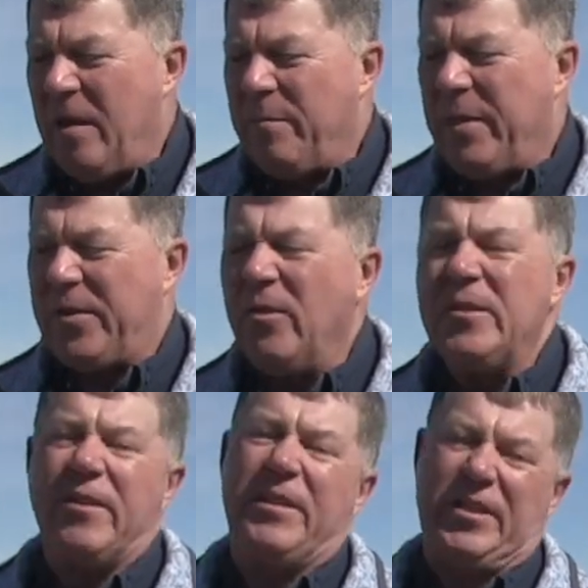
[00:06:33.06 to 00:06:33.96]
But
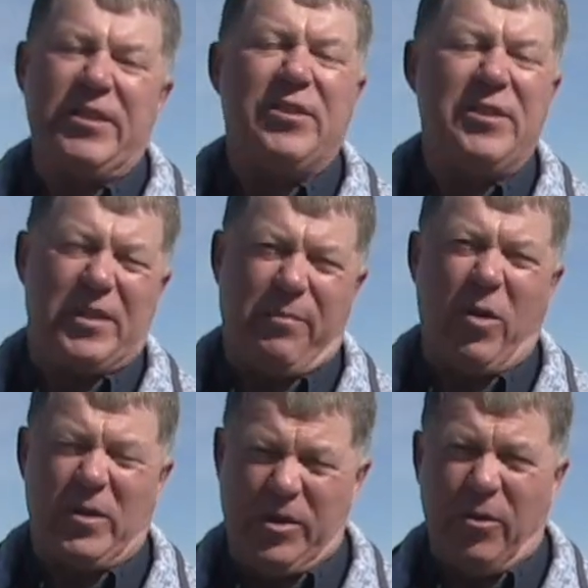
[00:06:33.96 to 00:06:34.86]
those are decision
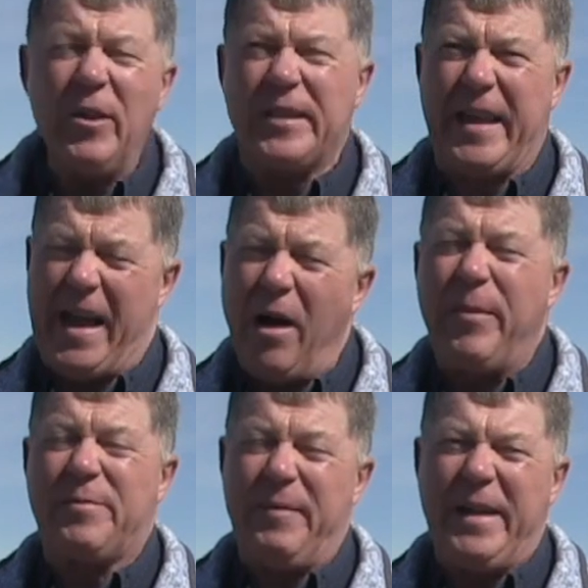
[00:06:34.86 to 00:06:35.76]
support tools. They help
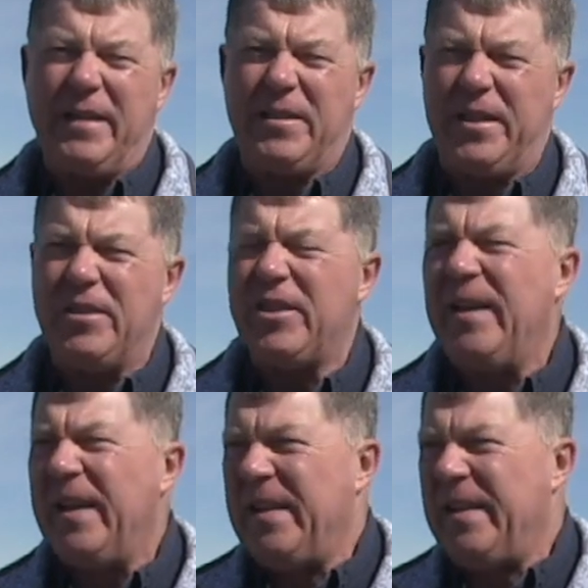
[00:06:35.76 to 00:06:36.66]
us make a
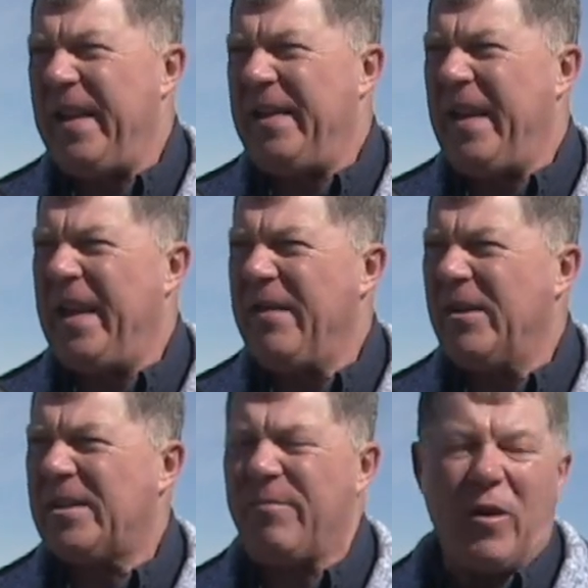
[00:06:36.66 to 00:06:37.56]
decision. They, they give
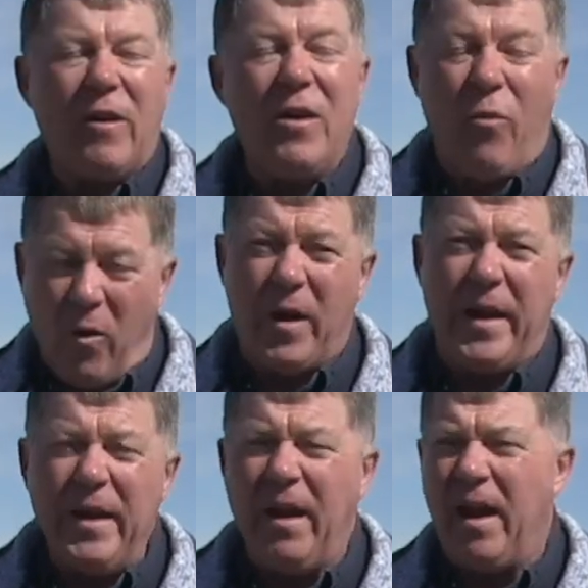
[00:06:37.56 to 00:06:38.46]
us some early
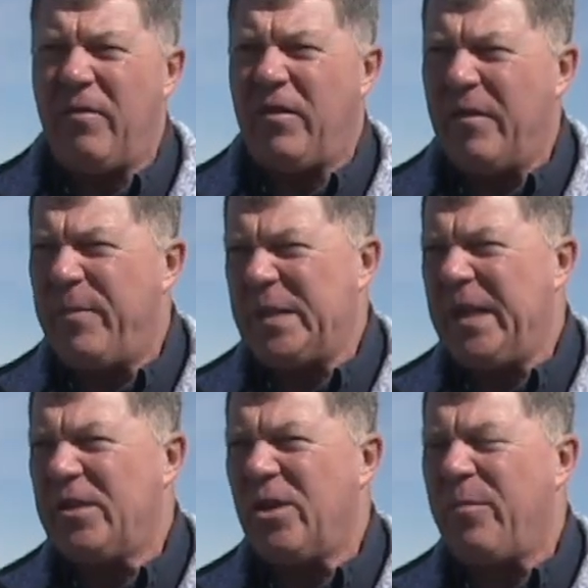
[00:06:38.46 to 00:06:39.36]
warning of, of
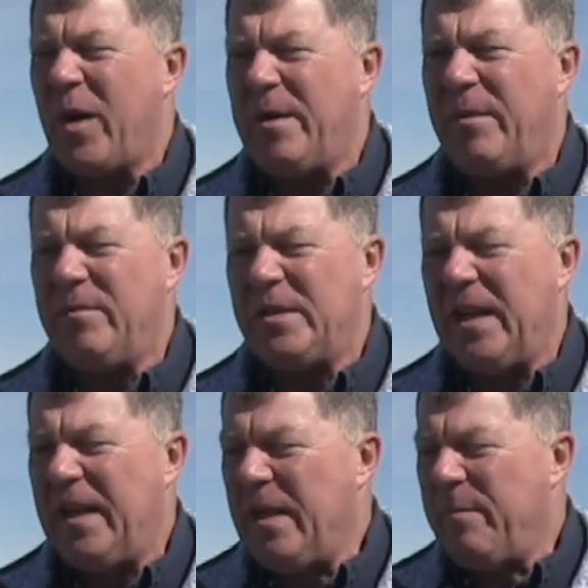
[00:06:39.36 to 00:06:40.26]
potential problems.
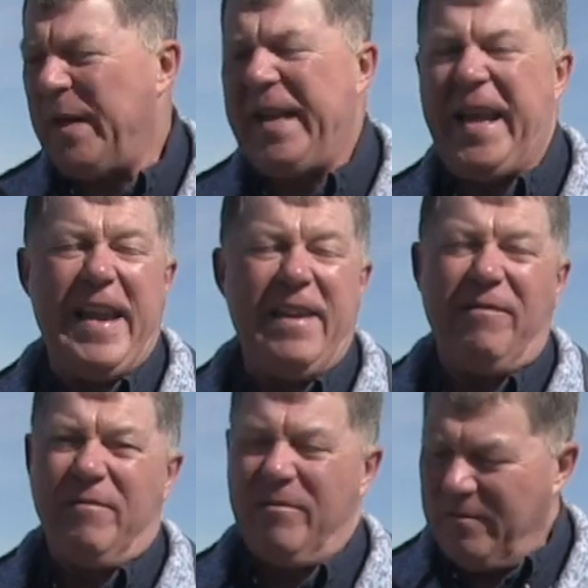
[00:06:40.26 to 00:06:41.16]
But
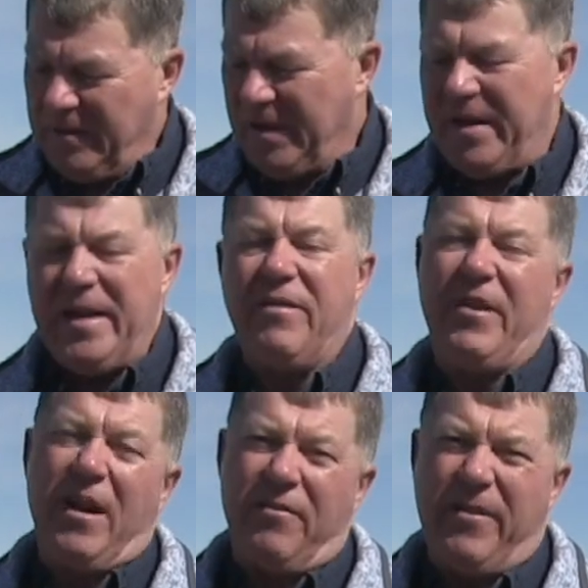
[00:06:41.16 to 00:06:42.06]
again, you need to
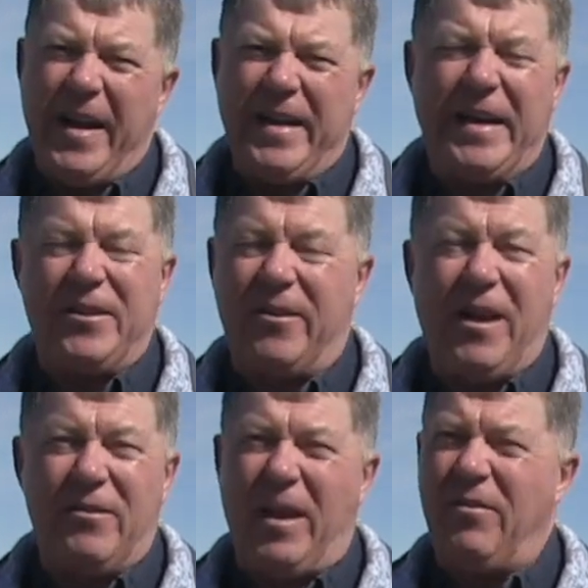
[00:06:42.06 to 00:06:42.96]
verify it at the
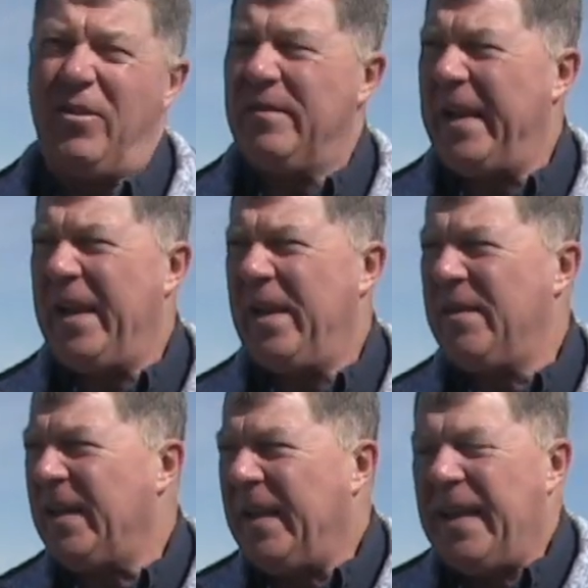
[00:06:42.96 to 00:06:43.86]
ground level.
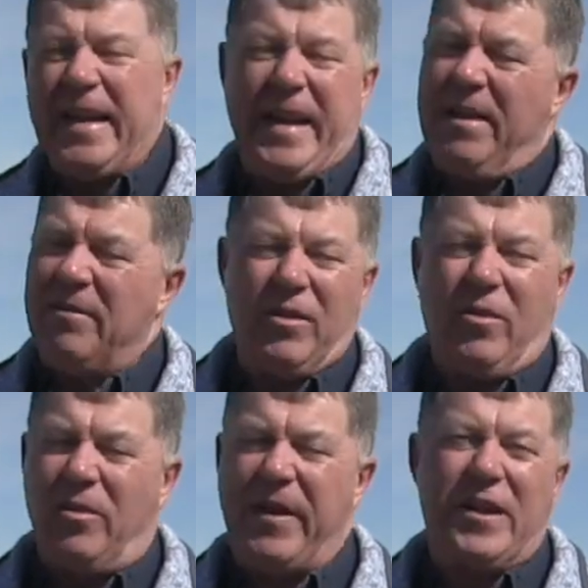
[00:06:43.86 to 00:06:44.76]
And again, good
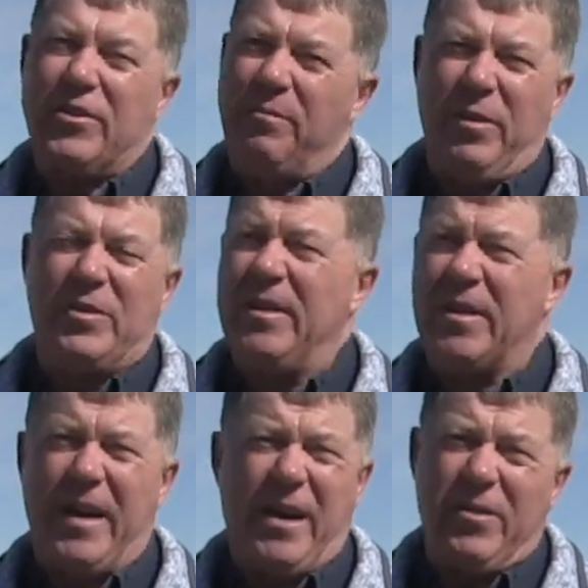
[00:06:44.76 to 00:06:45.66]
old fashioned boots on
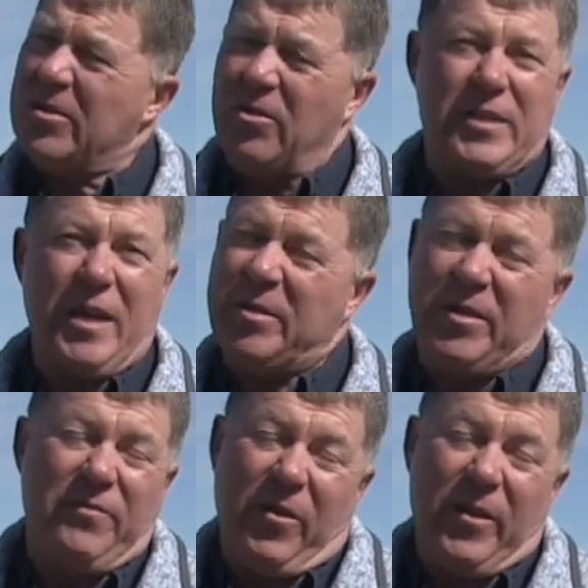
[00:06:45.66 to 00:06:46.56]
the ground, there's no
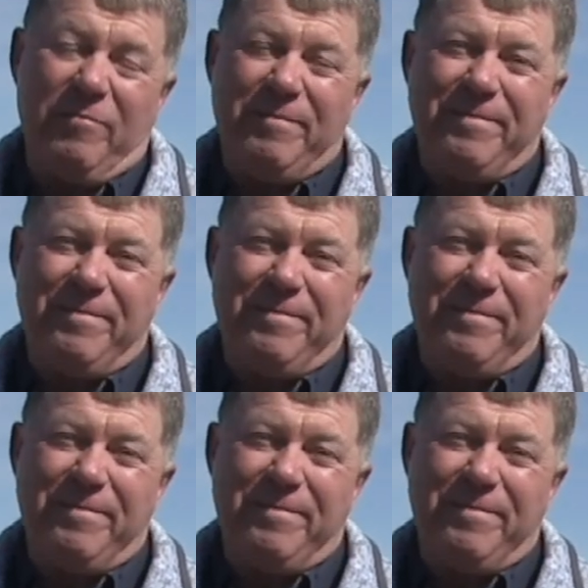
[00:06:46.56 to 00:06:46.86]
substitute for them.